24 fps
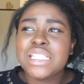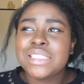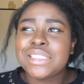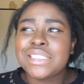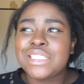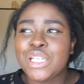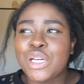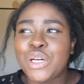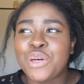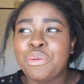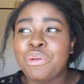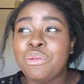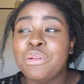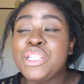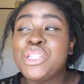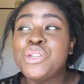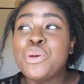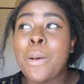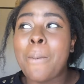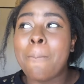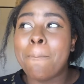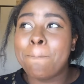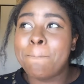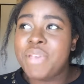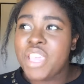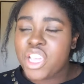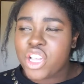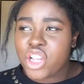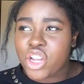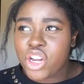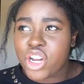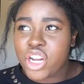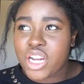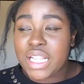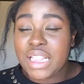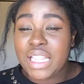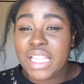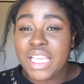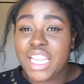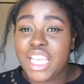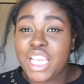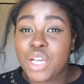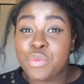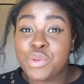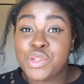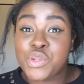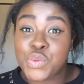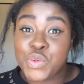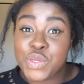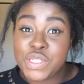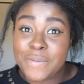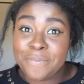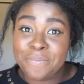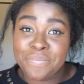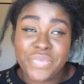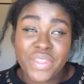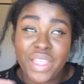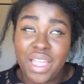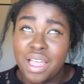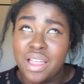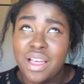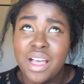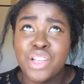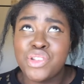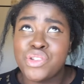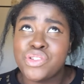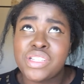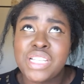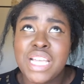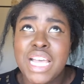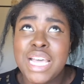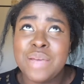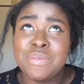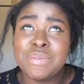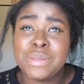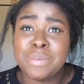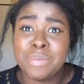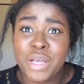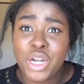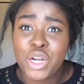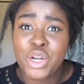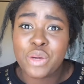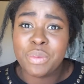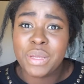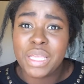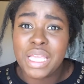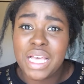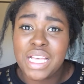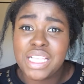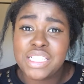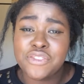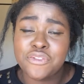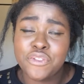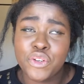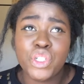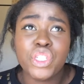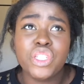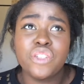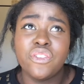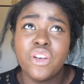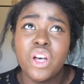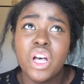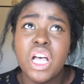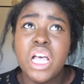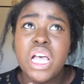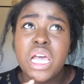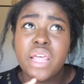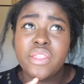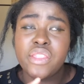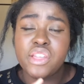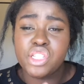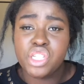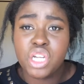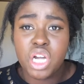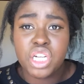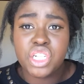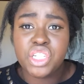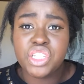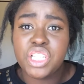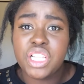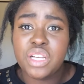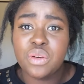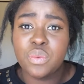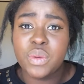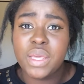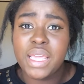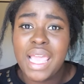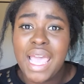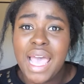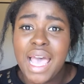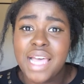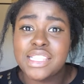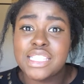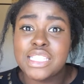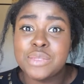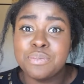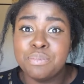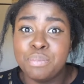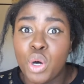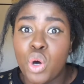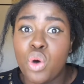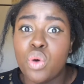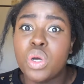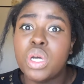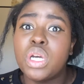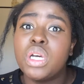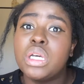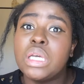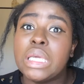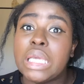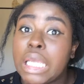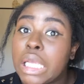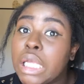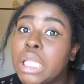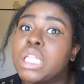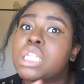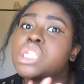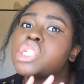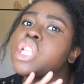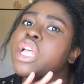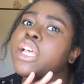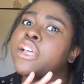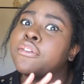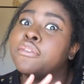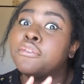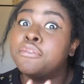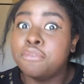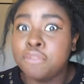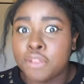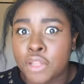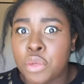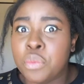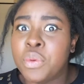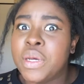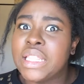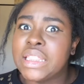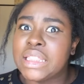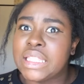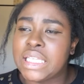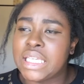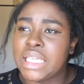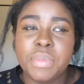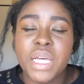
So we went to a bigger clinic, which was 100 times better because, first of all, the doctor that we had spoke English like fluently.